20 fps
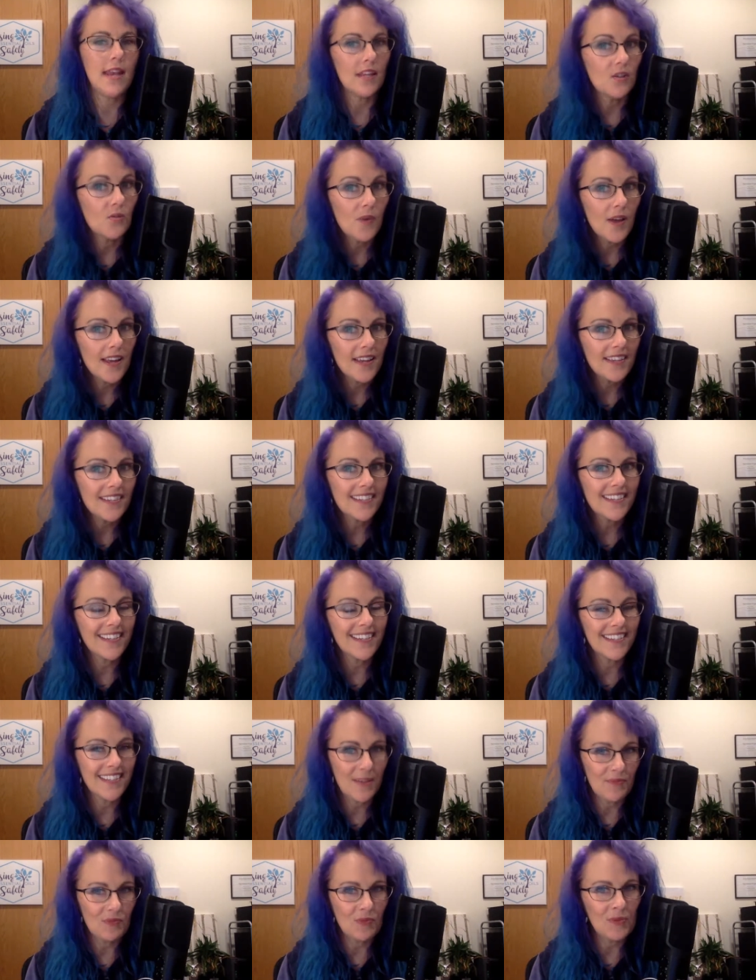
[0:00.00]
anyways,
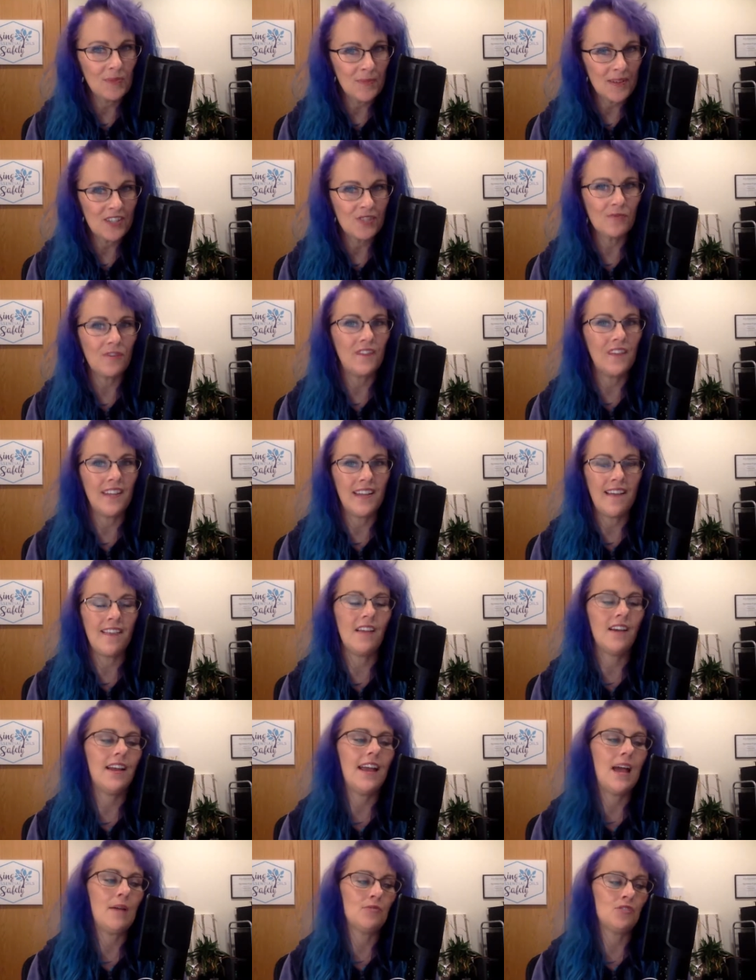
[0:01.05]
except when mixed with
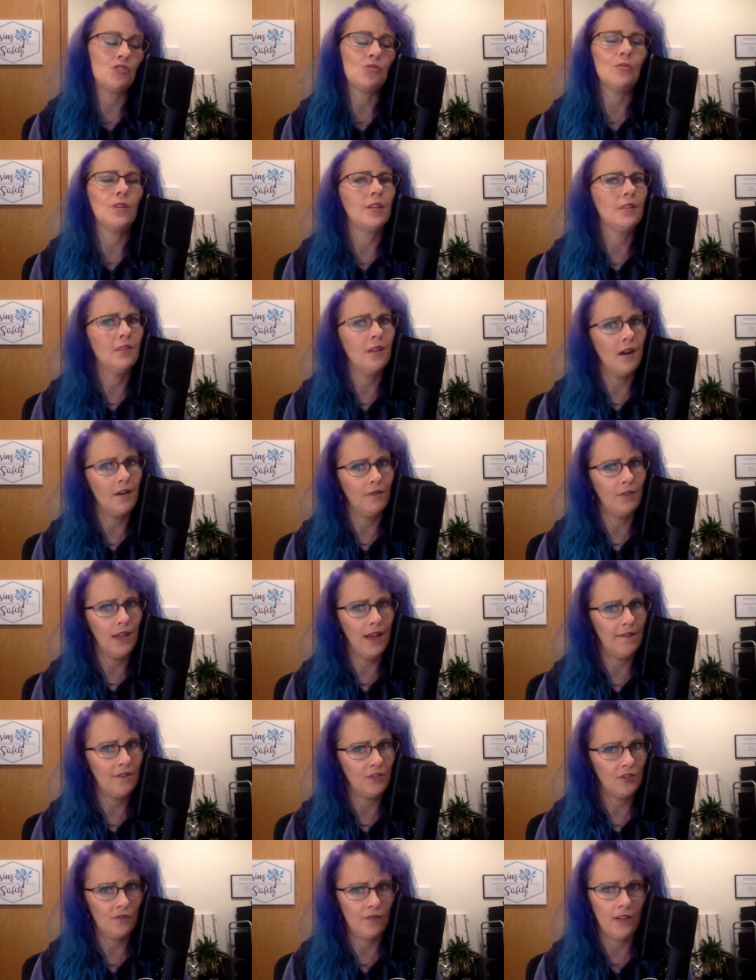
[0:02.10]
vanilla. I absolutely love
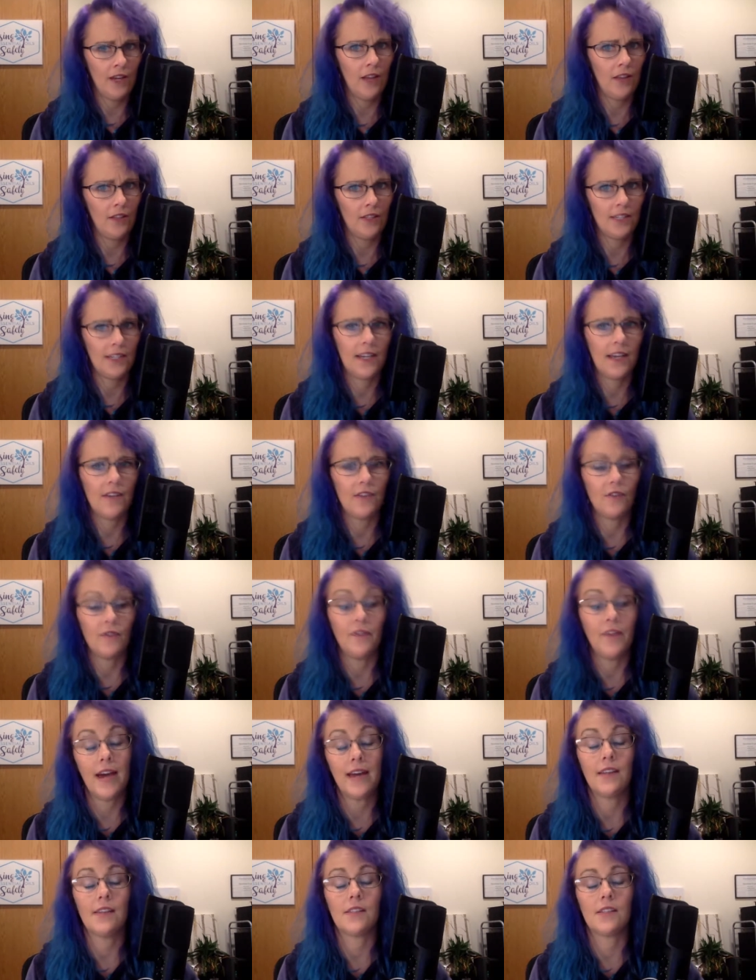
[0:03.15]
lavender vanilla together.
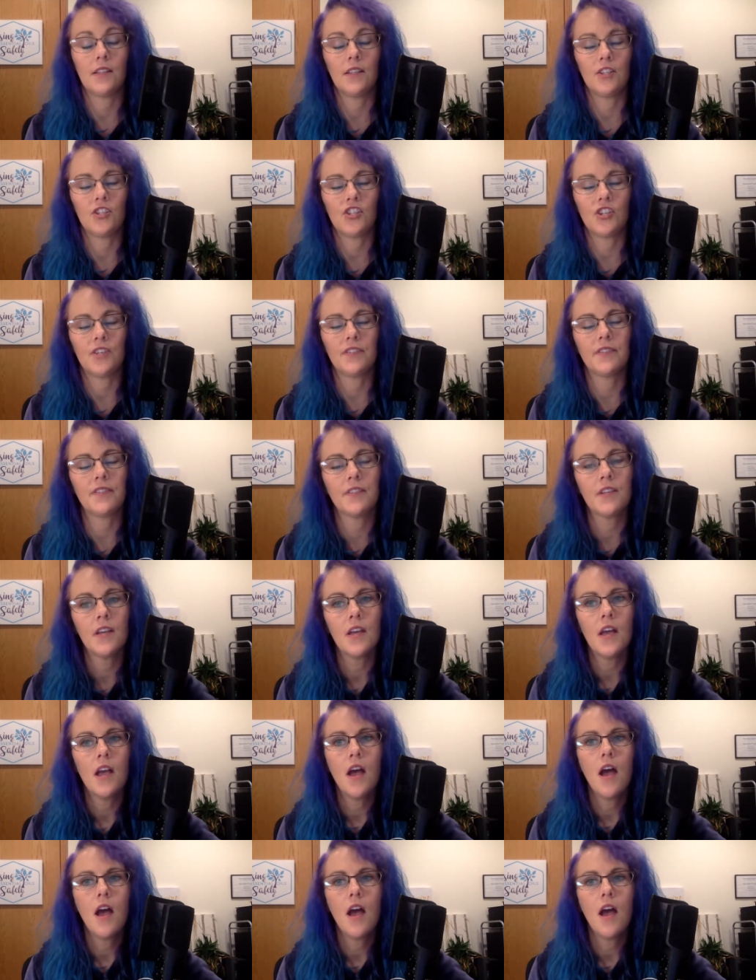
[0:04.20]
That is delicious.